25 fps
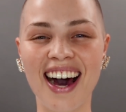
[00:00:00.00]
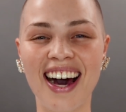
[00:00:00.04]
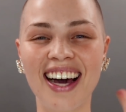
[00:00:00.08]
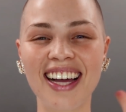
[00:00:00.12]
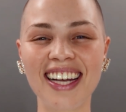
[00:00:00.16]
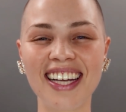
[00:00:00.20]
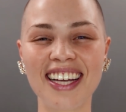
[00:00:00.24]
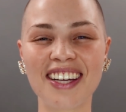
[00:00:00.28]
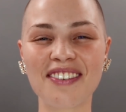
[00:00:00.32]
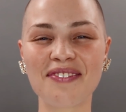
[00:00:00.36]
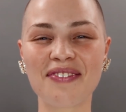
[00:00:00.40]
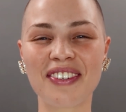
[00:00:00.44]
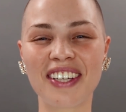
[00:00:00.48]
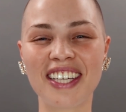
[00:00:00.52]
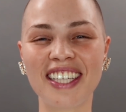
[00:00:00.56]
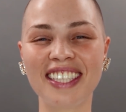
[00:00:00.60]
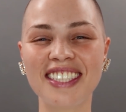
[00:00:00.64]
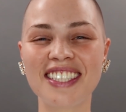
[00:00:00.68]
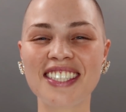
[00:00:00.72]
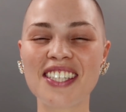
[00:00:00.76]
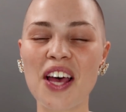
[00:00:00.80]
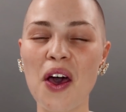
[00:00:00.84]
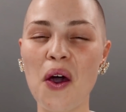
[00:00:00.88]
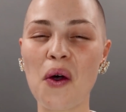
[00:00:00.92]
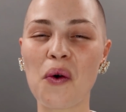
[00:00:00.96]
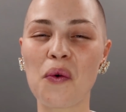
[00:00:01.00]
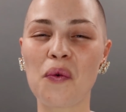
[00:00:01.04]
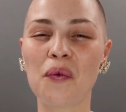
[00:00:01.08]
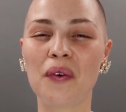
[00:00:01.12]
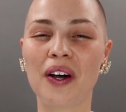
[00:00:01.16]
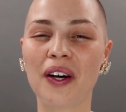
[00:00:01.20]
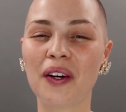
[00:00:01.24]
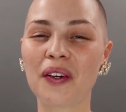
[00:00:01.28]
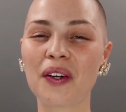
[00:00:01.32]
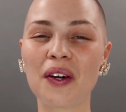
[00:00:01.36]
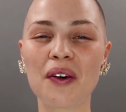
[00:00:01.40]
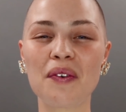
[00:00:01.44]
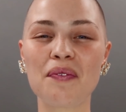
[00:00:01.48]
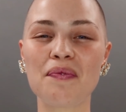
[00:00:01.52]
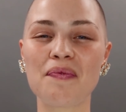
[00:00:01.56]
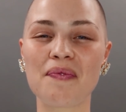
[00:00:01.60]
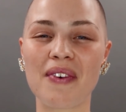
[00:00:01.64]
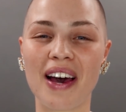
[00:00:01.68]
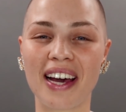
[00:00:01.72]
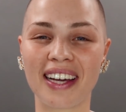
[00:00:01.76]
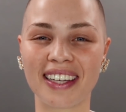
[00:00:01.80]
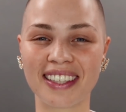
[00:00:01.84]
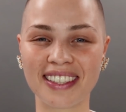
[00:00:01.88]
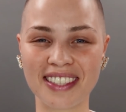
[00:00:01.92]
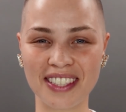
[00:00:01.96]
Hi lovebirds, welcome
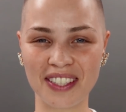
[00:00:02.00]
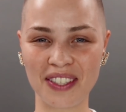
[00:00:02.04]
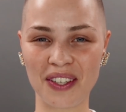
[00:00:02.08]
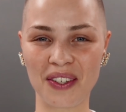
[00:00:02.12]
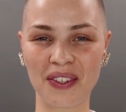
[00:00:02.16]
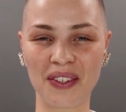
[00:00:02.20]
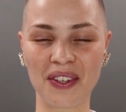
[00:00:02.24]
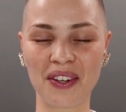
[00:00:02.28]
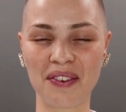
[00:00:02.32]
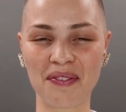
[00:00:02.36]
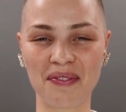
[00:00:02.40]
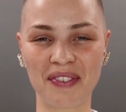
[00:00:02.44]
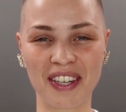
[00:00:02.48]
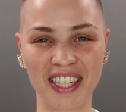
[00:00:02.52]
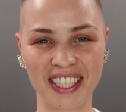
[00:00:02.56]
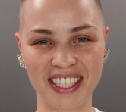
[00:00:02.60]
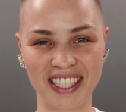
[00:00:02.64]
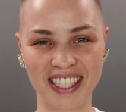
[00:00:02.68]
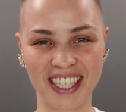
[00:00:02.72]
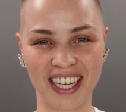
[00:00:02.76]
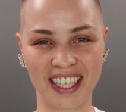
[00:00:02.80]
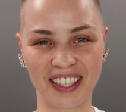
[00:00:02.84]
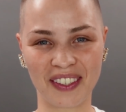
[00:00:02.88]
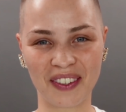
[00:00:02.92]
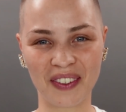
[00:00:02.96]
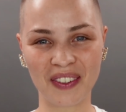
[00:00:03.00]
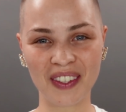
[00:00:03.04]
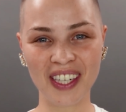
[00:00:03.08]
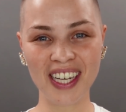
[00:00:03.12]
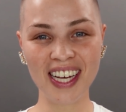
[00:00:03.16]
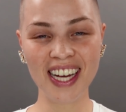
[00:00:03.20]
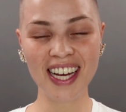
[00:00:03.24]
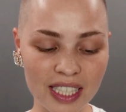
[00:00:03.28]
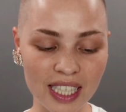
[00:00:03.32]
back to my channel.